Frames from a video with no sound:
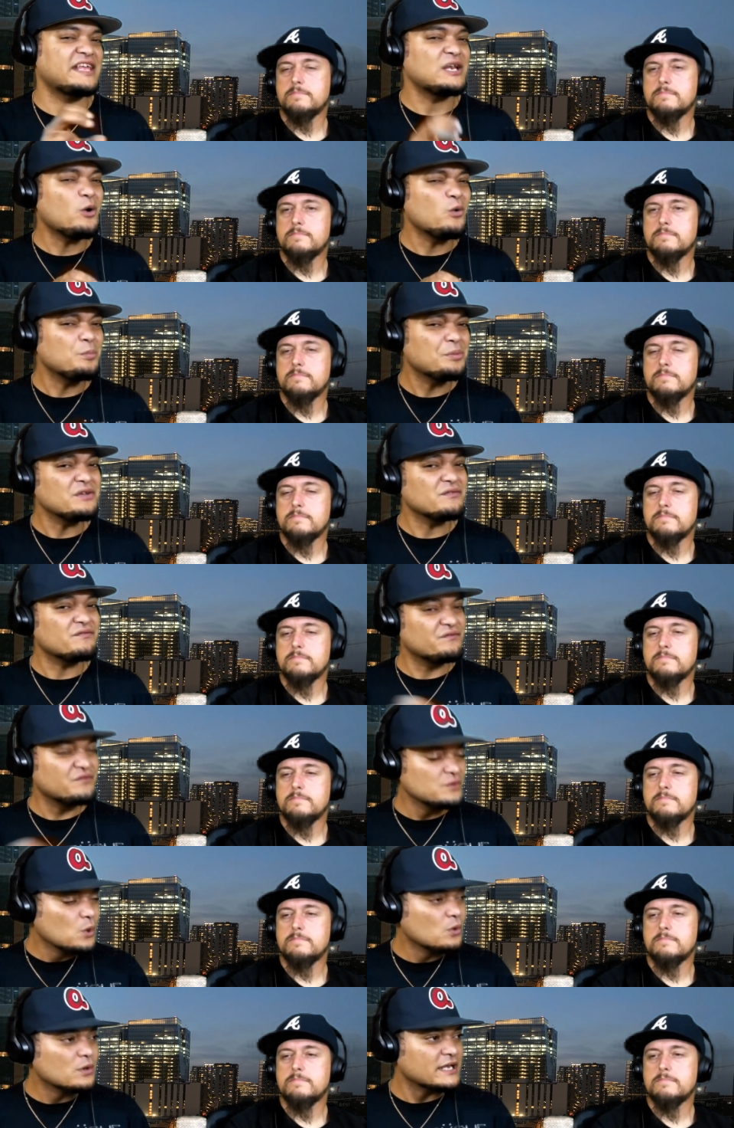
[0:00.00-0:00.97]
Speaker 1: they don't put
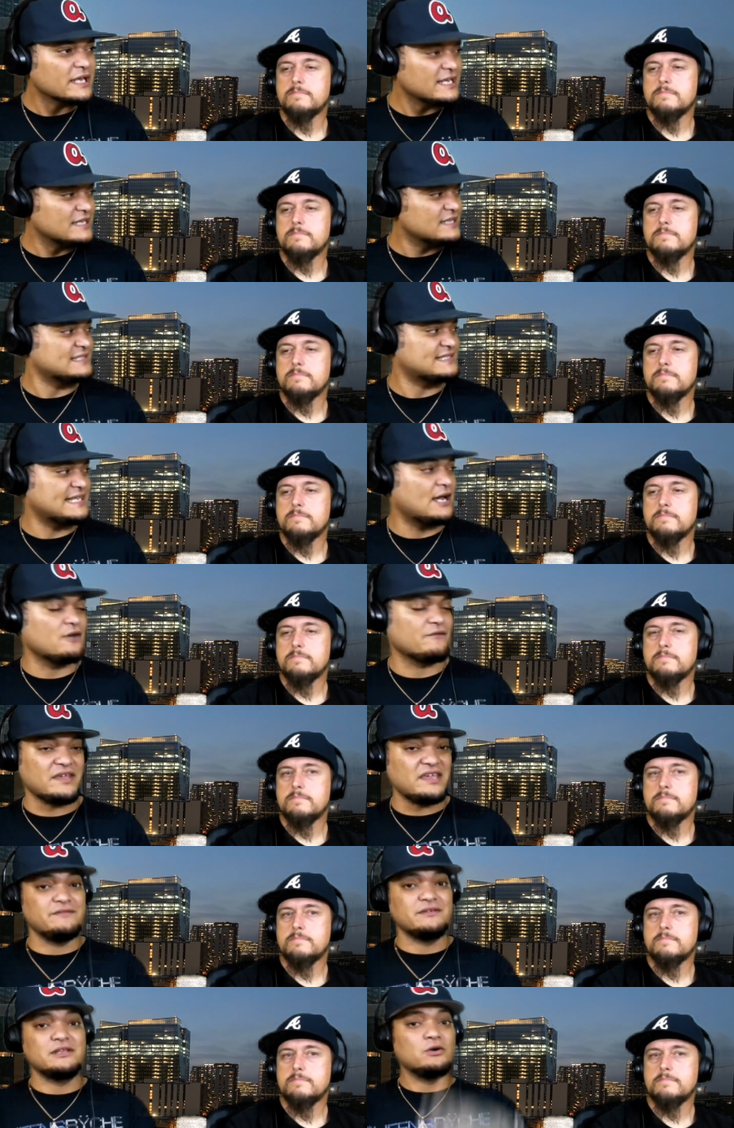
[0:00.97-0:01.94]
Florida in the South,
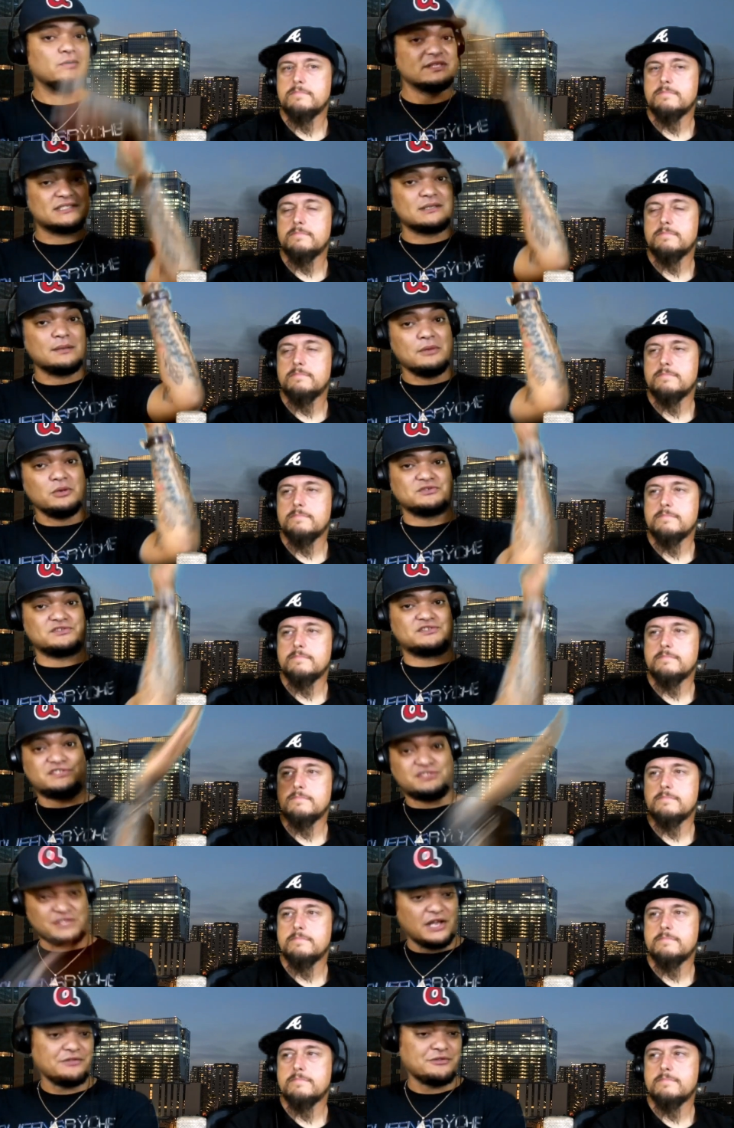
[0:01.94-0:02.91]
even though it's the
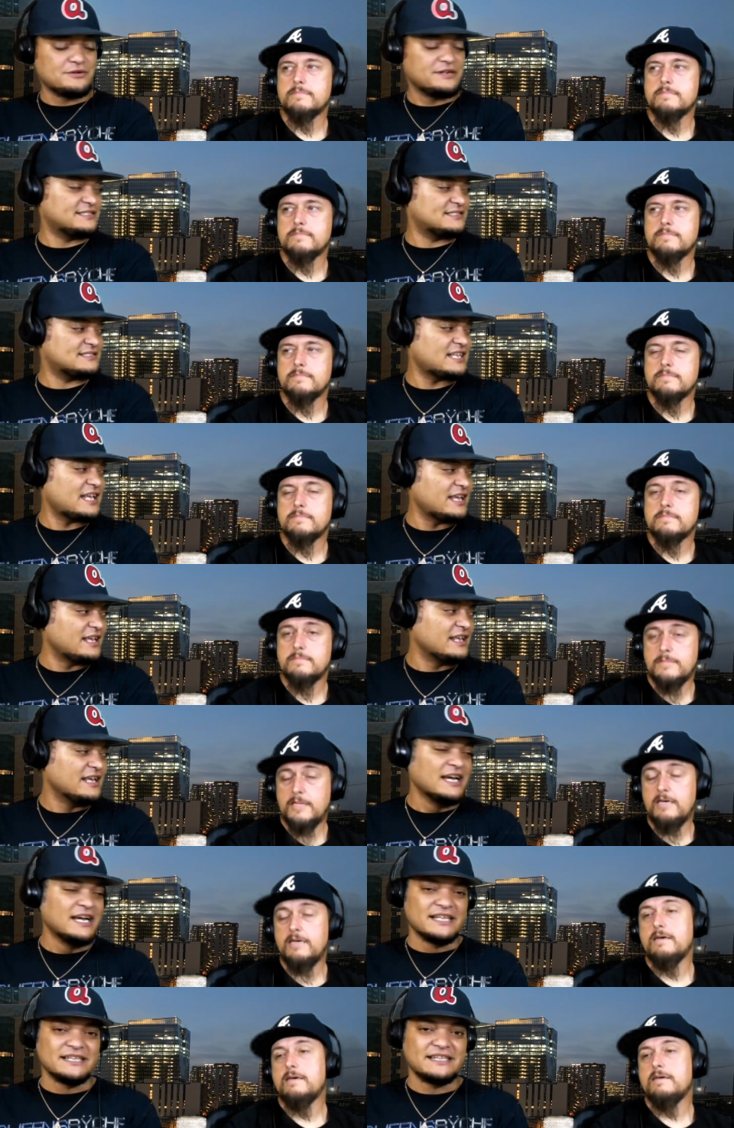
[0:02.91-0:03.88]
most southernest state.
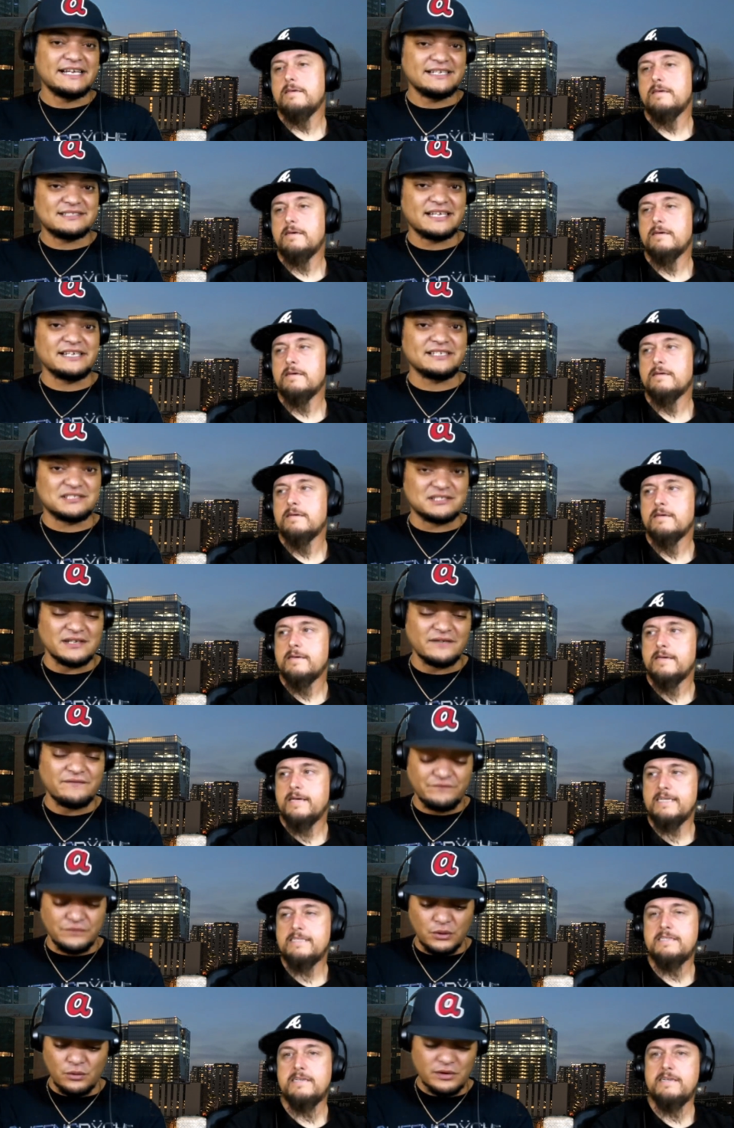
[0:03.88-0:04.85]
Yeah, they yeah. say
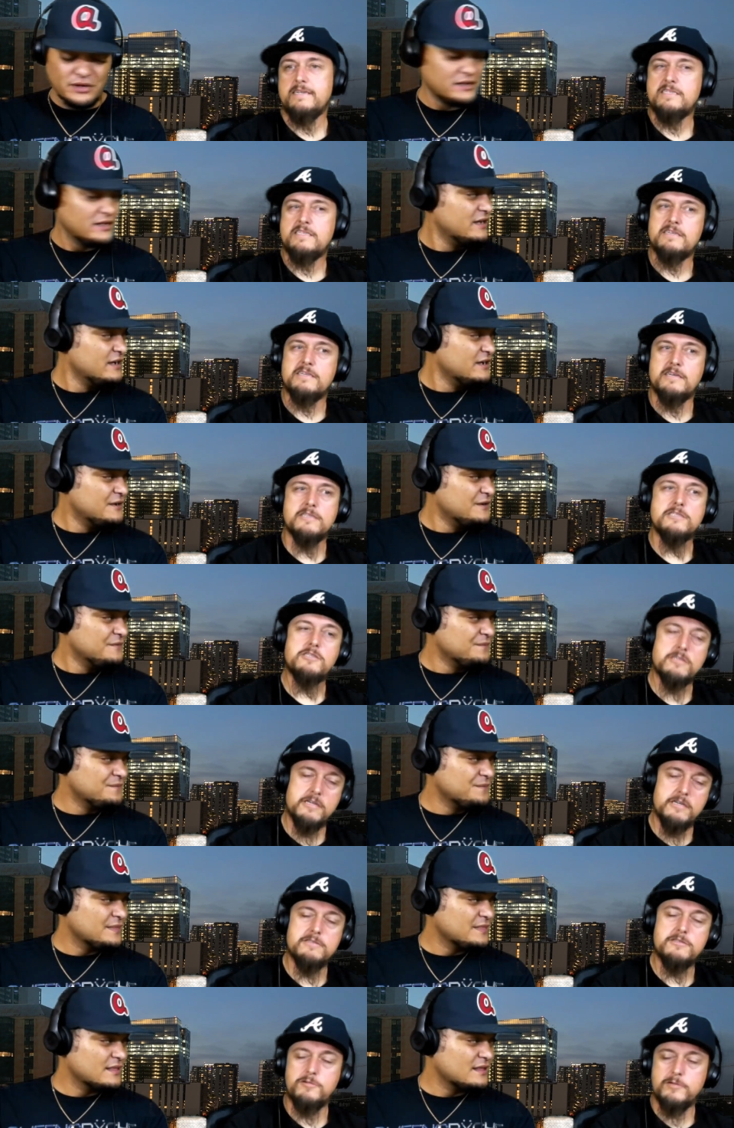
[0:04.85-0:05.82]
Florida. It's
Speaker 2: a, it's a
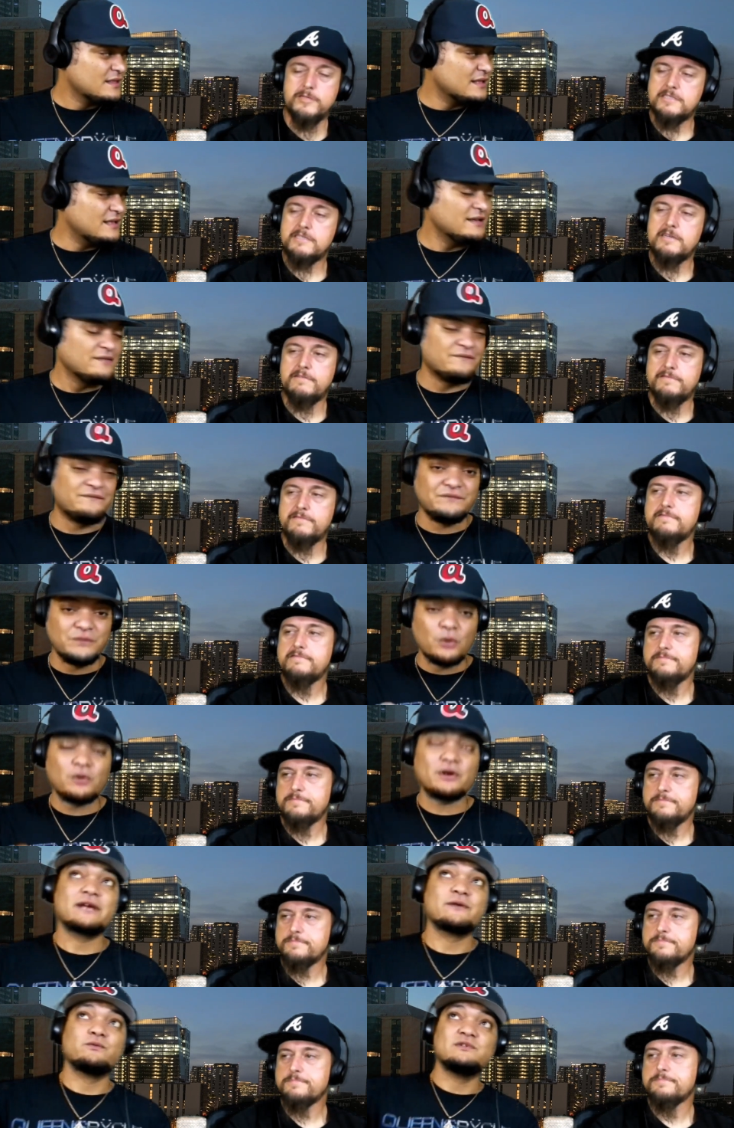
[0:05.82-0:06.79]
country unto itself.
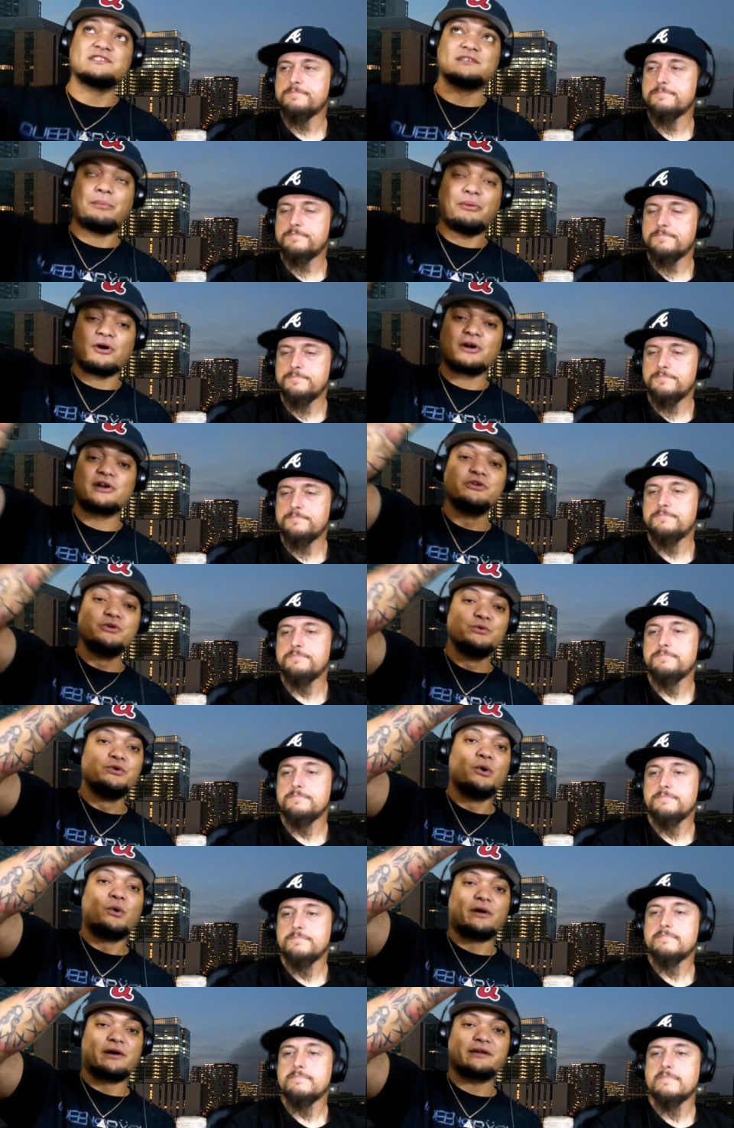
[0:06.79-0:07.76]
Speaker 1: Florida was a part of New
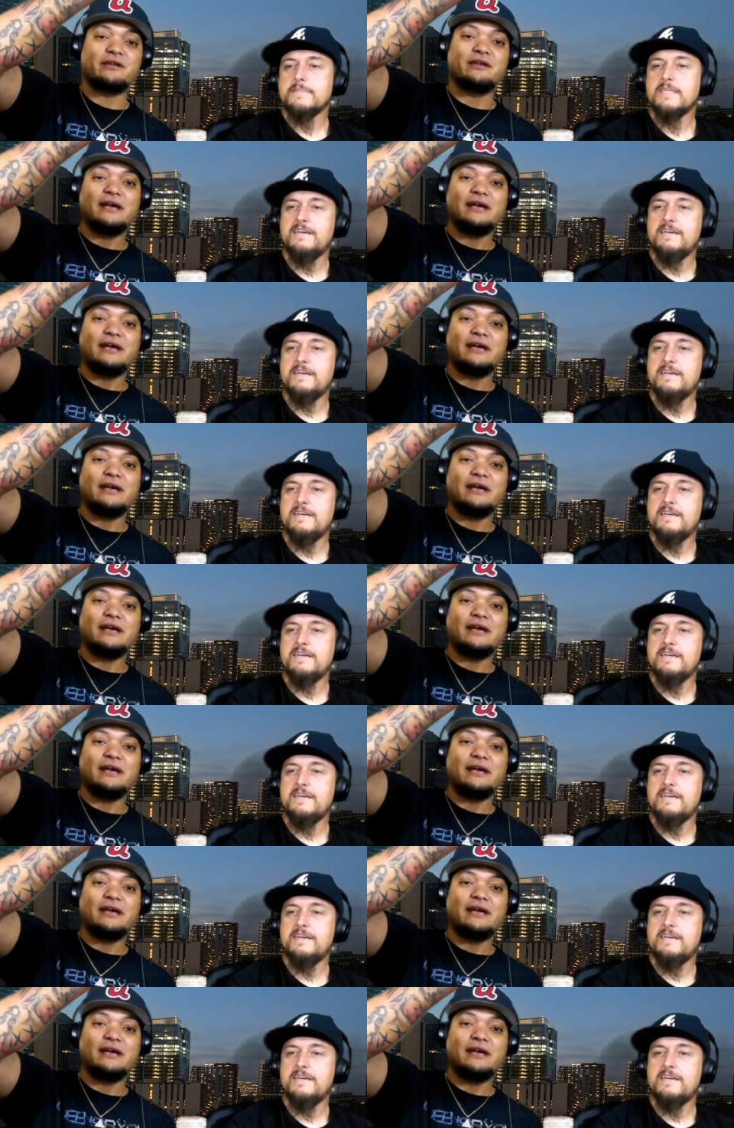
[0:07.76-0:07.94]
York.